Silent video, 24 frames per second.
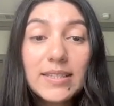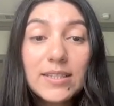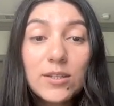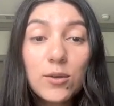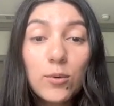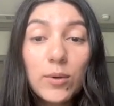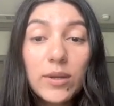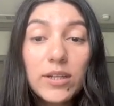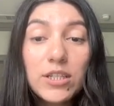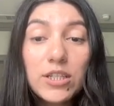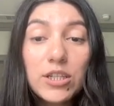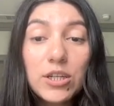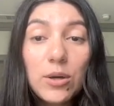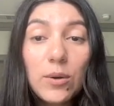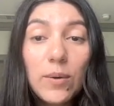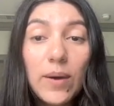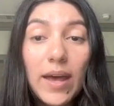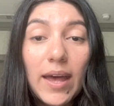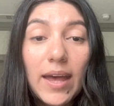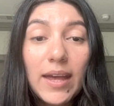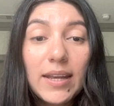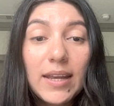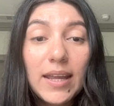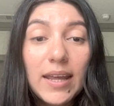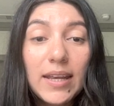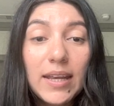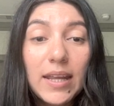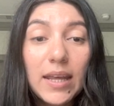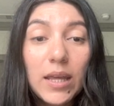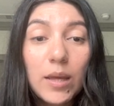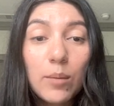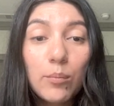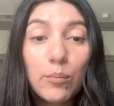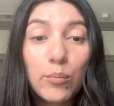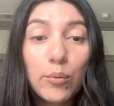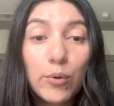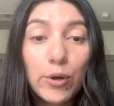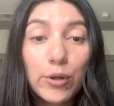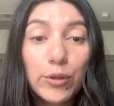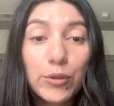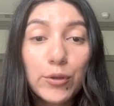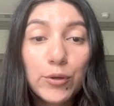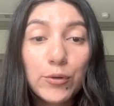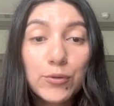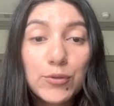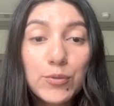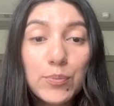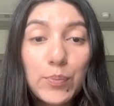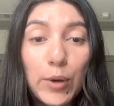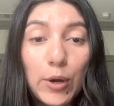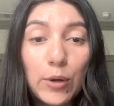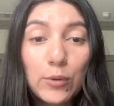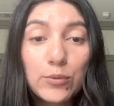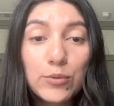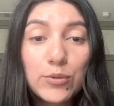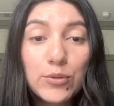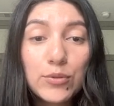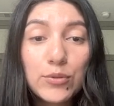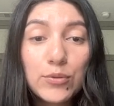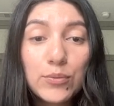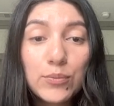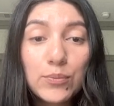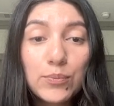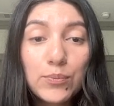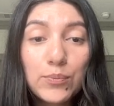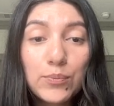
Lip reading: it's going to go ahead and import those posts.